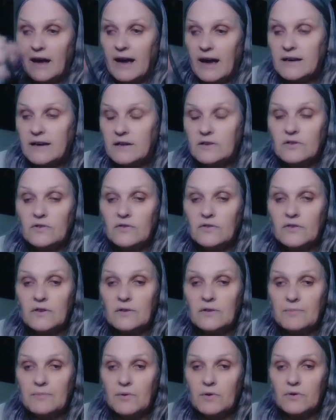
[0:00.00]
I can use
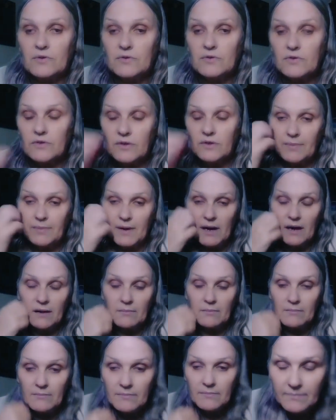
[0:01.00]
the board or the
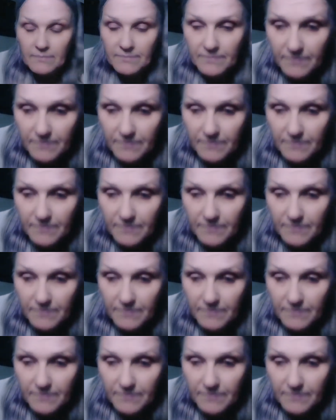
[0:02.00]
palm.